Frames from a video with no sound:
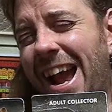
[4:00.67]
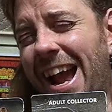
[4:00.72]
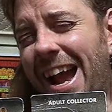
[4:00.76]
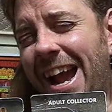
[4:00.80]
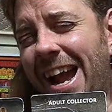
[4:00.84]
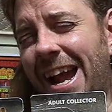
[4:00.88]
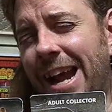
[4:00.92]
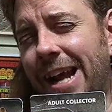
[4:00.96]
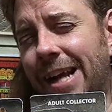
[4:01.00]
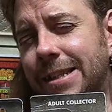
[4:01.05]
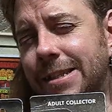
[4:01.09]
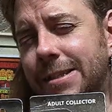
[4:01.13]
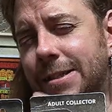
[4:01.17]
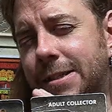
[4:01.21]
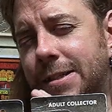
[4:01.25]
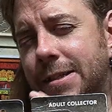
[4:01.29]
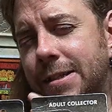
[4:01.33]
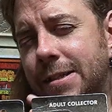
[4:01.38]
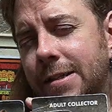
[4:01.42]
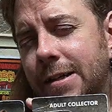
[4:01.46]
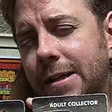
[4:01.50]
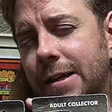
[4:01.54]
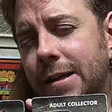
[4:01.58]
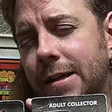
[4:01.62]
and
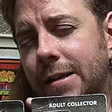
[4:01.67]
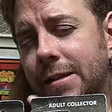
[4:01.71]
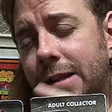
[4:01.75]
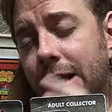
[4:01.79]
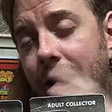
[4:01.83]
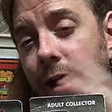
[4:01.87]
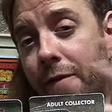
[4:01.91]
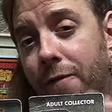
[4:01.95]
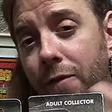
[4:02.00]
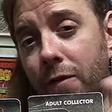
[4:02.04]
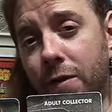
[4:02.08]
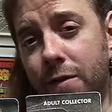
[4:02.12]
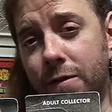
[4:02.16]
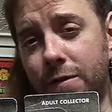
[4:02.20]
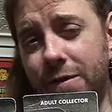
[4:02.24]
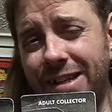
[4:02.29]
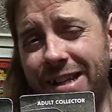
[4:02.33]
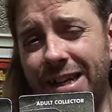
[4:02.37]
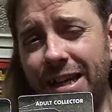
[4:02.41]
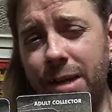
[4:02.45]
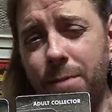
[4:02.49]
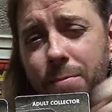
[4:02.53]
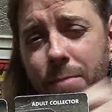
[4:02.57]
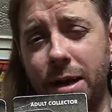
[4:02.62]
they have an
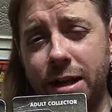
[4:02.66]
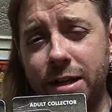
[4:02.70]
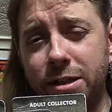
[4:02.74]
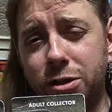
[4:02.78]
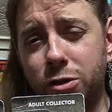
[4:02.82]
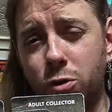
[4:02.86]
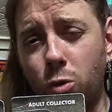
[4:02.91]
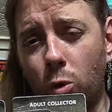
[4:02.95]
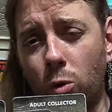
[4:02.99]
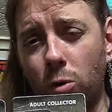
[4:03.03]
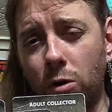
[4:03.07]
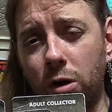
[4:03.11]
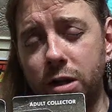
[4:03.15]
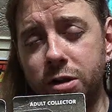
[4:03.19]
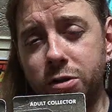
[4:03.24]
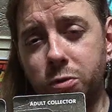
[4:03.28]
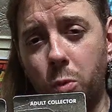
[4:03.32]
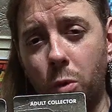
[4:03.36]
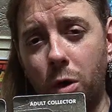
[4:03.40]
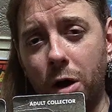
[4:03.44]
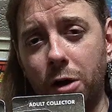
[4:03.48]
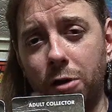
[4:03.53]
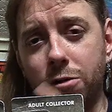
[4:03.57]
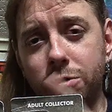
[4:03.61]
eBay store
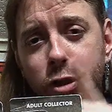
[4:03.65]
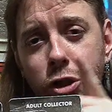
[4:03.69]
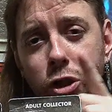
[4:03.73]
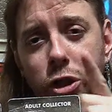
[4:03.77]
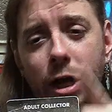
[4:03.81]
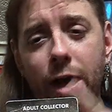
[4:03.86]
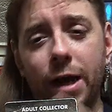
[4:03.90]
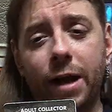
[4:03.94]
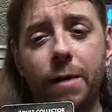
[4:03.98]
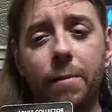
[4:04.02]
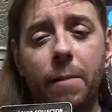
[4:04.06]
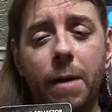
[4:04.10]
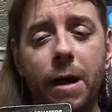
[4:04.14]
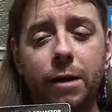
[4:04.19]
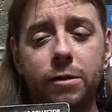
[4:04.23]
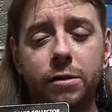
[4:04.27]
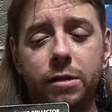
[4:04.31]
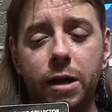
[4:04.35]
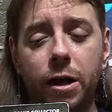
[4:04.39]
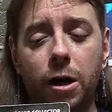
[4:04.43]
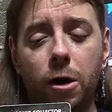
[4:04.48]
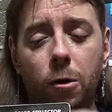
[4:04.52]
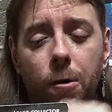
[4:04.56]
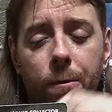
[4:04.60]
as well. Check them out
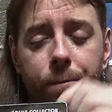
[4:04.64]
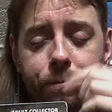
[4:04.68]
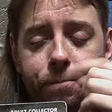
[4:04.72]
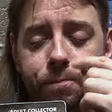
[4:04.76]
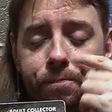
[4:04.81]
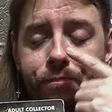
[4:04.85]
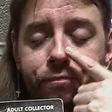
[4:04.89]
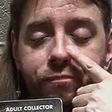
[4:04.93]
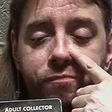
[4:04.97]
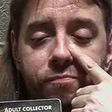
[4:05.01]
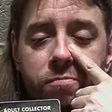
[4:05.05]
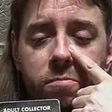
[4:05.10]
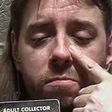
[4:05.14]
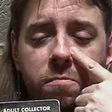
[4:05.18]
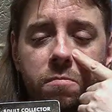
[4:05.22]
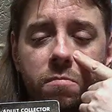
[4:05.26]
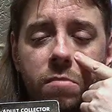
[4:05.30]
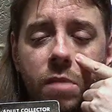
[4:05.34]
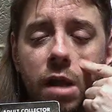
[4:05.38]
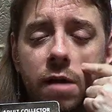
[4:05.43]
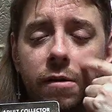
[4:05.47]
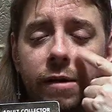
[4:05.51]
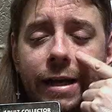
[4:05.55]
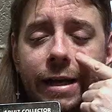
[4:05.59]
there.
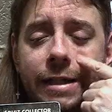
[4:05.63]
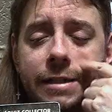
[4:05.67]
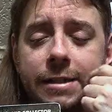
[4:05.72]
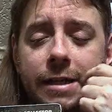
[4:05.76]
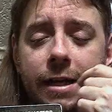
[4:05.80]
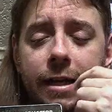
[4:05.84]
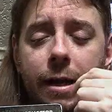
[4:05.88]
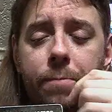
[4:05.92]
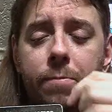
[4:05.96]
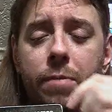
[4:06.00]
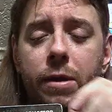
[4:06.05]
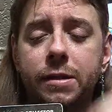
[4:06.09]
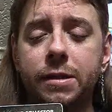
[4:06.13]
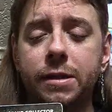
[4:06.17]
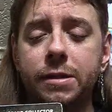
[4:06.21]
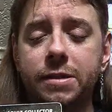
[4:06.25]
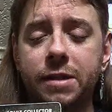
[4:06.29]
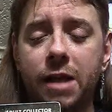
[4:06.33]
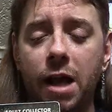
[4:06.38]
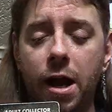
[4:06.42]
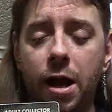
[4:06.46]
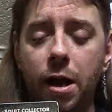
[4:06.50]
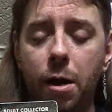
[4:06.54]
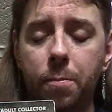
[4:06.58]
Like I said, I picked this
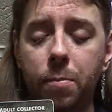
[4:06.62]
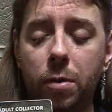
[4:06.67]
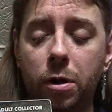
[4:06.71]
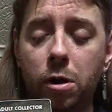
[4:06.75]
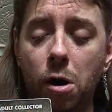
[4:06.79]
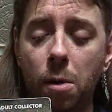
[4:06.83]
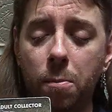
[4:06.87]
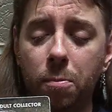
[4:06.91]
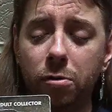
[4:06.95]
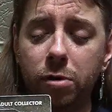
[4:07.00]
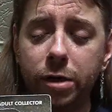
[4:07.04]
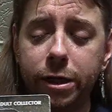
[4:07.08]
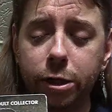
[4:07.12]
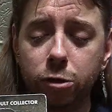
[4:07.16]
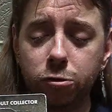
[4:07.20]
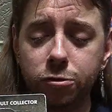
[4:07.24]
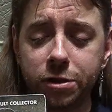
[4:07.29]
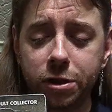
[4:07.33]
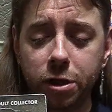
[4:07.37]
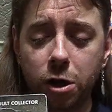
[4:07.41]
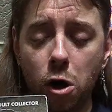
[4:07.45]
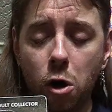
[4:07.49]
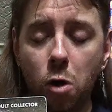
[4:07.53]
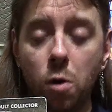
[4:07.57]
guy up a couple of
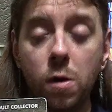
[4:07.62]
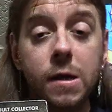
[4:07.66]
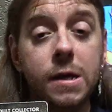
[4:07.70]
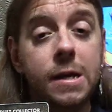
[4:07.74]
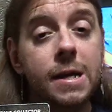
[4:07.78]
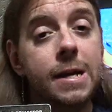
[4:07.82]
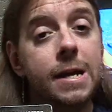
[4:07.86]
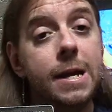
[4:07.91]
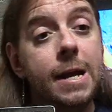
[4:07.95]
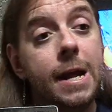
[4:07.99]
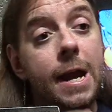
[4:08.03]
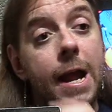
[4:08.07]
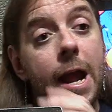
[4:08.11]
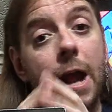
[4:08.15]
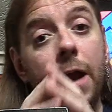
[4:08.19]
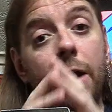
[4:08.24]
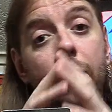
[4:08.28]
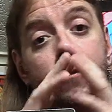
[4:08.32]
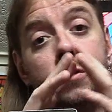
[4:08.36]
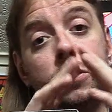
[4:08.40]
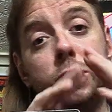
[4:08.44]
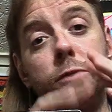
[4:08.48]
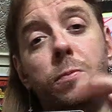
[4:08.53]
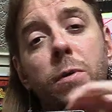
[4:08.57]
years ago, and
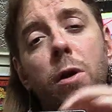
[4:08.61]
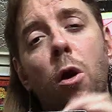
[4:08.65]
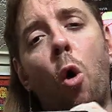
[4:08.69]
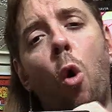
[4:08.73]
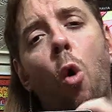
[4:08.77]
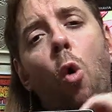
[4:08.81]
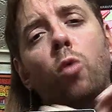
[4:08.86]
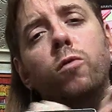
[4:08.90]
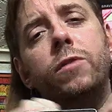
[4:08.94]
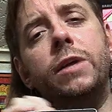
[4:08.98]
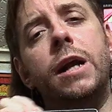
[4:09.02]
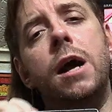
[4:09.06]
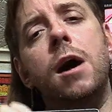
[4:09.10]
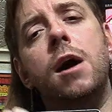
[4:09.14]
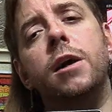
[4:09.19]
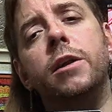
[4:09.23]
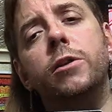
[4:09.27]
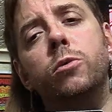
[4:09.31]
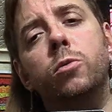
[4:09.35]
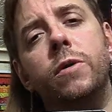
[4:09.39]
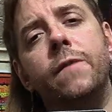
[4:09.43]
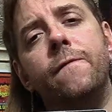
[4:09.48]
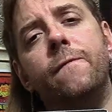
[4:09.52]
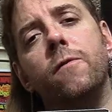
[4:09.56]
I've just been holding on
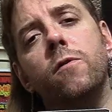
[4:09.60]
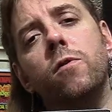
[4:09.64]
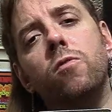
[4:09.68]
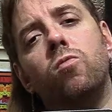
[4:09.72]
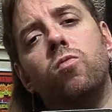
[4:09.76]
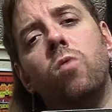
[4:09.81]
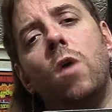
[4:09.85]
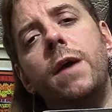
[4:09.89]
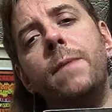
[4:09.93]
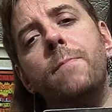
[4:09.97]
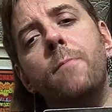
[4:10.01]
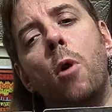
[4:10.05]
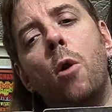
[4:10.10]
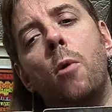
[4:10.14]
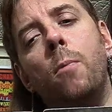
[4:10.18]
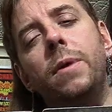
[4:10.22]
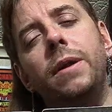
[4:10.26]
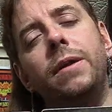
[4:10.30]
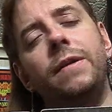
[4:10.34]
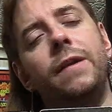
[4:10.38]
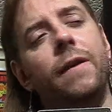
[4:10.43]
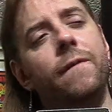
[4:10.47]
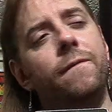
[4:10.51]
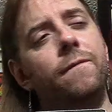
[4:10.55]
to it for the right
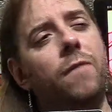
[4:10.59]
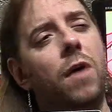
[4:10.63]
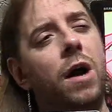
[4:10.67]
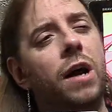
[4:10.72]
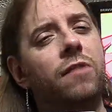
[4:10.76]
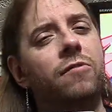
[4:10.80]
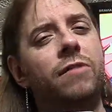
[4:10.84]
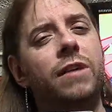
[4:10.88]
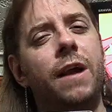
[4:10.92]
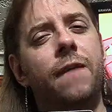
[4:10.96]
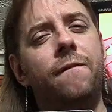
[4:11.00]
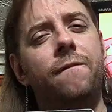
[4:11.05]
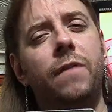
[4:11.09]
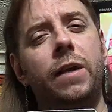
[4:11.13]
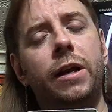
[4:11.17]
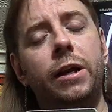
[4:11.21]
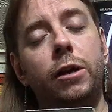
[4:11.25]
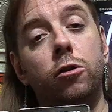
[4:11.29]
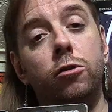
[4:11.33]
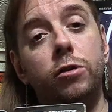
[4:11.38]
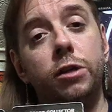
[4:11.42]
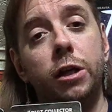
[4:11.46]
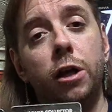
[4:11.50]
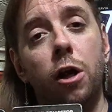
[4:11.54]
moment, and finally I
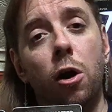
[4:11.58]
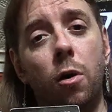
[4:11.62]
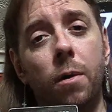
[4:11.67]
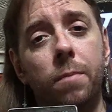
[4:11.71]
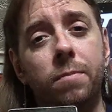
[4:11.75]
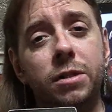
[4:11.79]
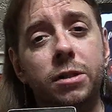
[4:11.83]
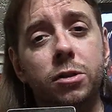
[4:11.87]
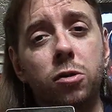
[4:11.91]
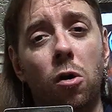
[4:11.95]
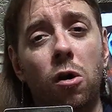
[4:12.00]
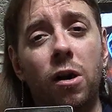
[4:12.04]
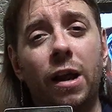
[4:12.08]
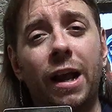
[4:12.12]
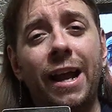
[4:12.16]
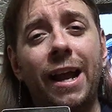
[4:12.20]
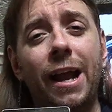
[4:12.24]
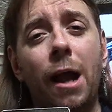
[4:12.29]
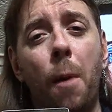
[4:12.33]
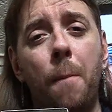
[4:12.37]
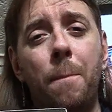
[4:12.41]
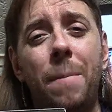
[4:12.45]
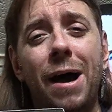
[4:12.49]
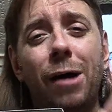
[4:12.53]
figured, I've been
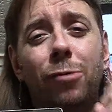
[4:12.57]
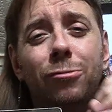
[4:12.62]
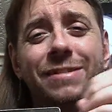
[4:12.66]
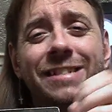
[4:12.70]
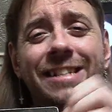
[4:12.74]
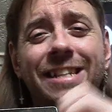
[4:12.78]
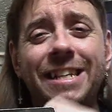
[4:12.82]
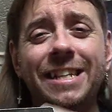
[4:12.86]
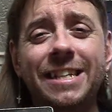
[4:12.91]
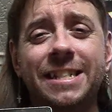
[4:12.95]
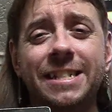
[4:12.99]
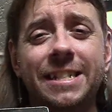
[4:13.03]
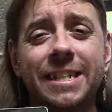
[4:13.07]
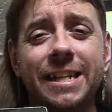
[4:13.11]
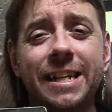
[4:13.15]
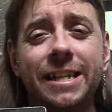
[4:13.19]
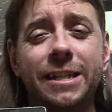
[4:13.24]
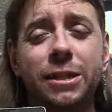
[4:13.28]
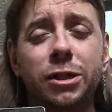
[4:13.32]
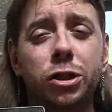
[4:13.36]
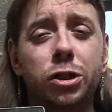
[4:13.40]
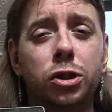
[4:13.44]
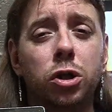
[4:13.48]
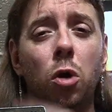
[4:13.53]
talking about
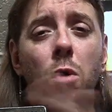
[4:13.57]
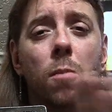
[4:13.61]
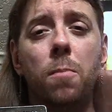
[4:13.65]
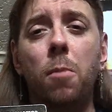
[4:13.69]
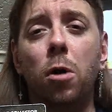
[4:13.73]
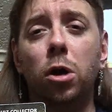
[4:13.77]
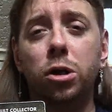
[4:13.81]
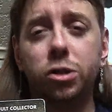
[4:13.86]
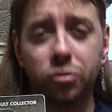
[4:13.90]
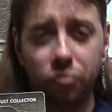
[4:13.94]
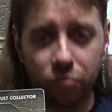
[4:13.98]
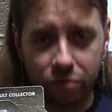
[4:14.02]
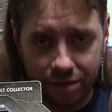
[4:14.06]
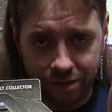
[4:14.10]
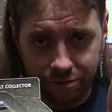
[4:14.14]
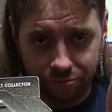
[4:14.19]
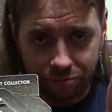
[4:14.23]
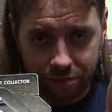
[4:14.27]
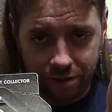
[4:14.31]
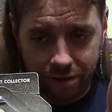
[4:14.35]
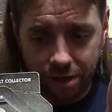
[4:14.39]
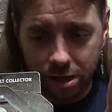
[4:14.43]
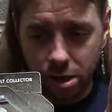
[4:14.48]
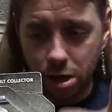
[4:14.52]
DC so much
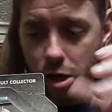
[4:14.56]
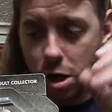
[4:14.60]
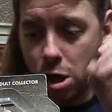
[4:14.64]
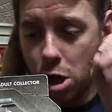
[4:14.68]
lately,